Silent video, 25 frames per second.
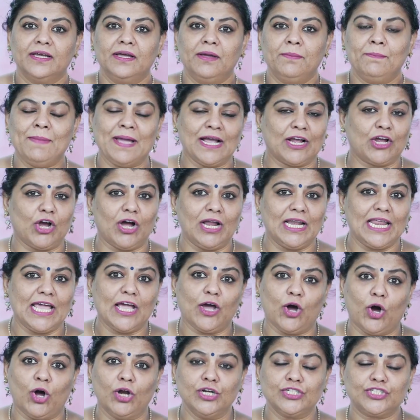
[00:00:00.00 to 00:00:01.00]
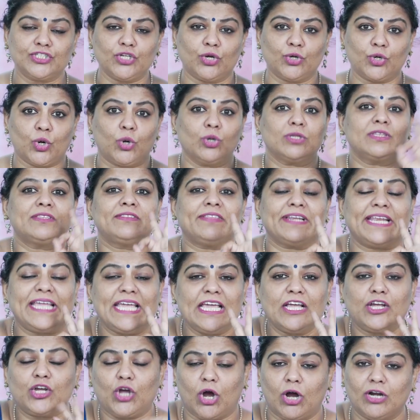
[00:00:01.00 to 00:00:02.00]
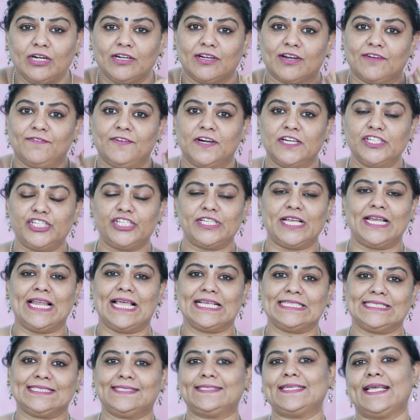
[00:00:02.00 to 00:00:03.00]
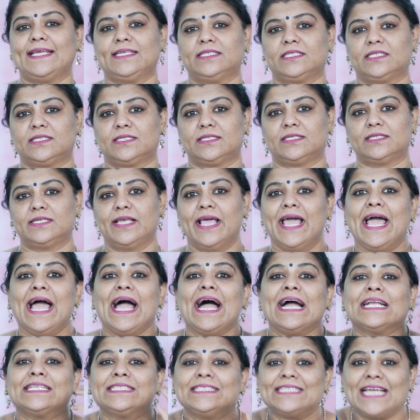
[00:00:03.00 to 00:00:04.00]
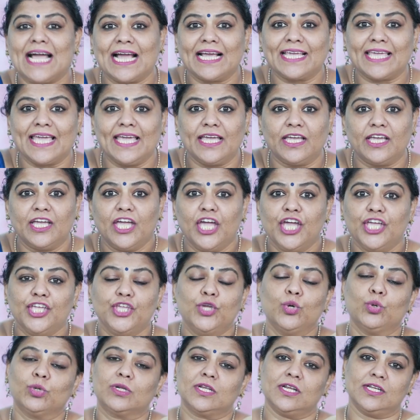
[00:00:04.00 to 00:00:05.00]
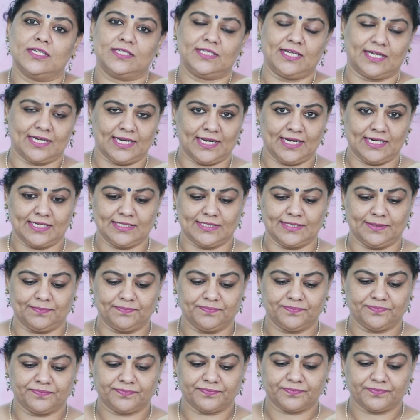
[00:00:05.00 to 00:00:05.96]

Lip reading: Macaulay also wrote 3 controversial essays attacking utilitarianism.